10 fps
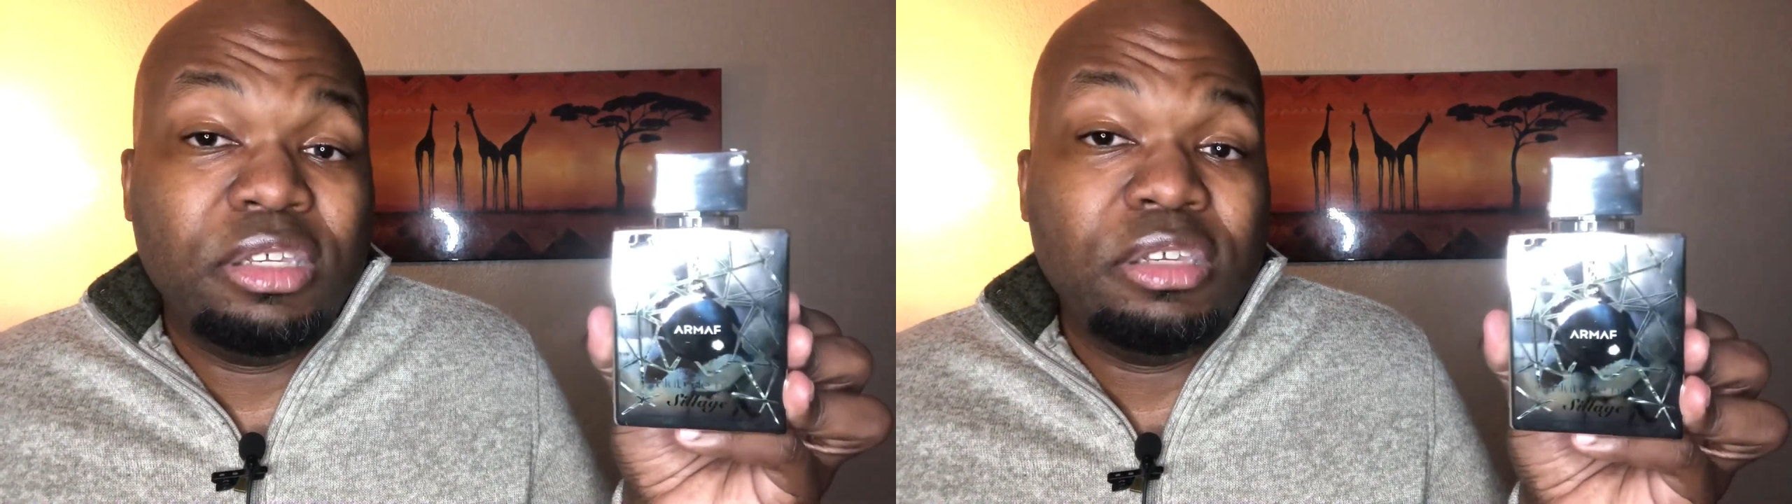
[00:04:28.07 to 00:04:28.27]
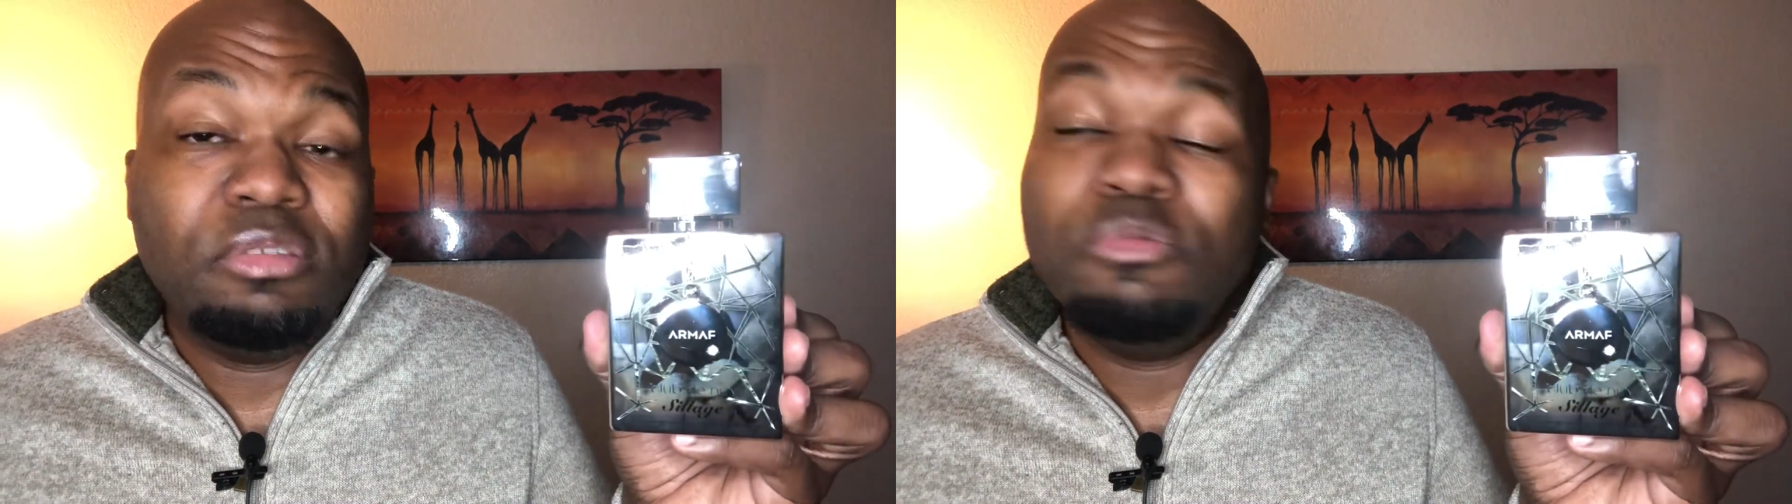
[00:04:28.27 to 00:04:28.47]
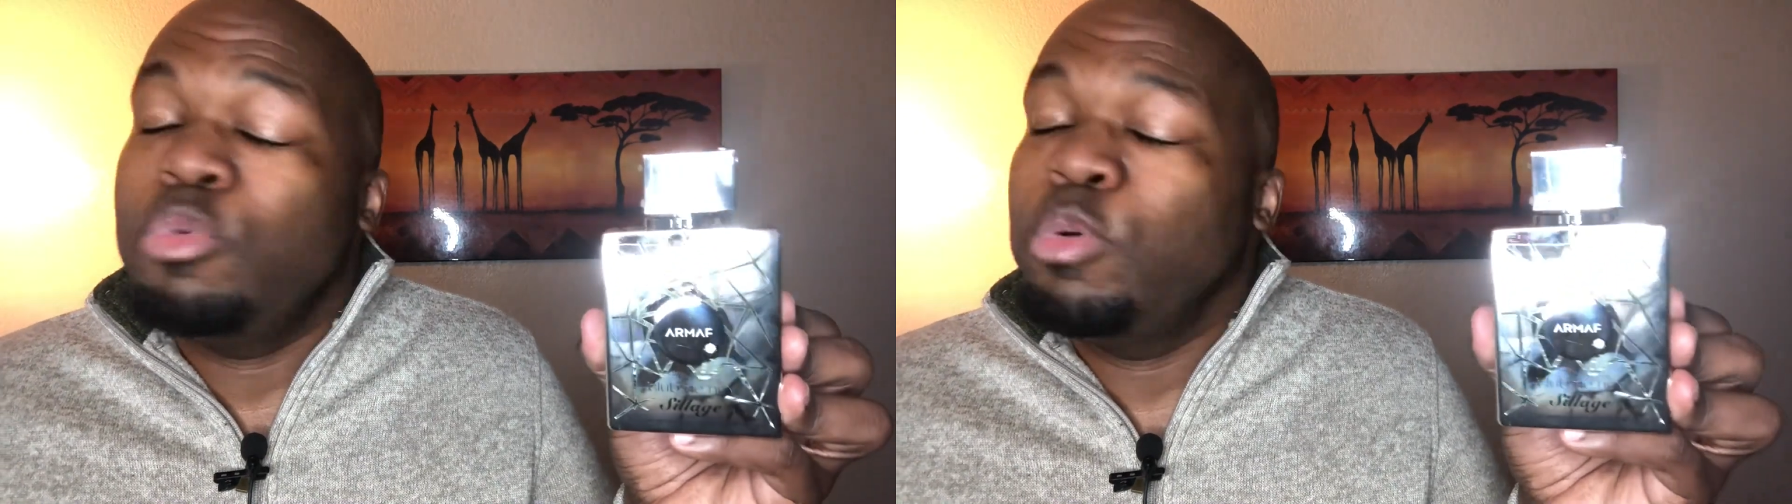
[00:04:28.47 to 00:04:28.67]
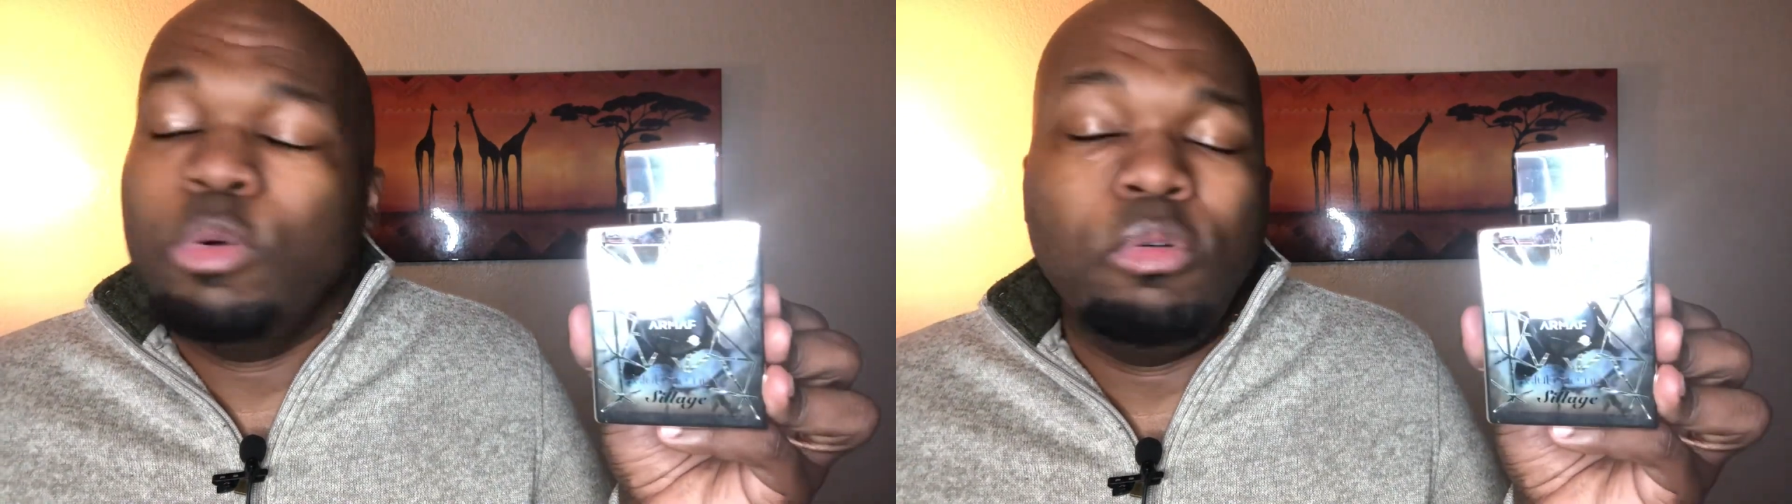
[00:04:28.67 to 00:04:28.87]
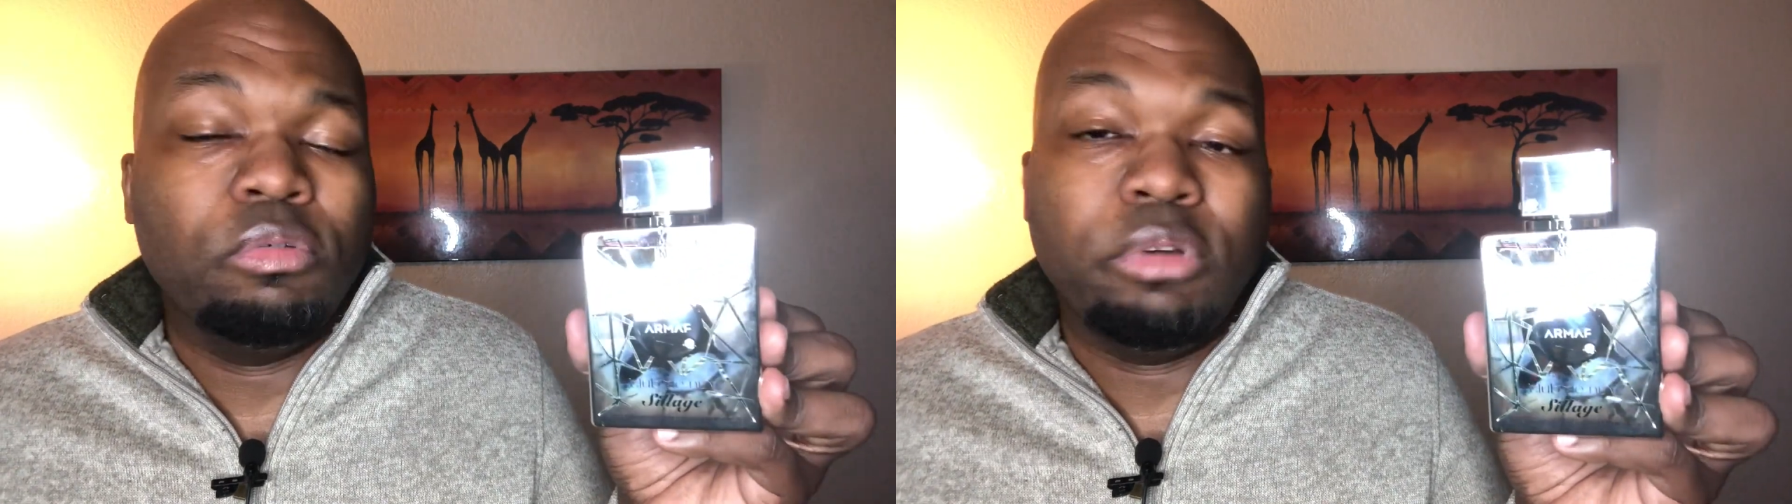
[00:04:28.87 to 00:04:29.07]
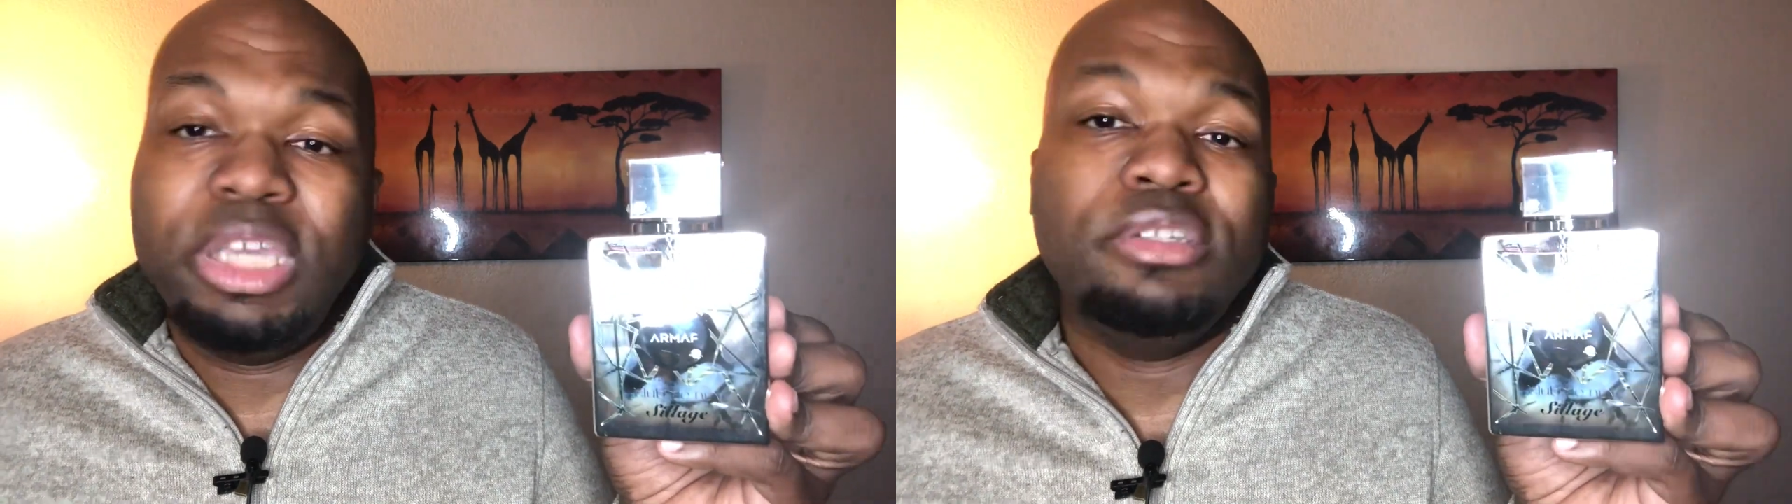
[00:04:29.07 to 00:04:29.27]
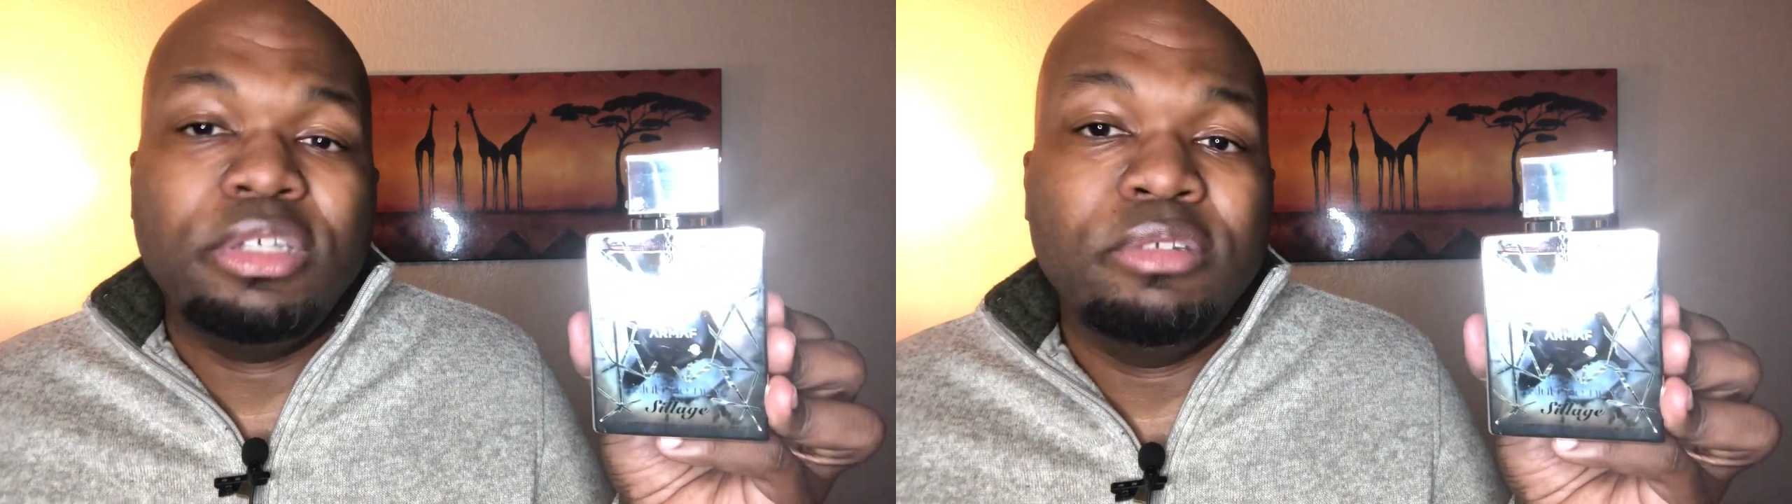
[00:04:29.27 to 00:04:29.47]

to you, great.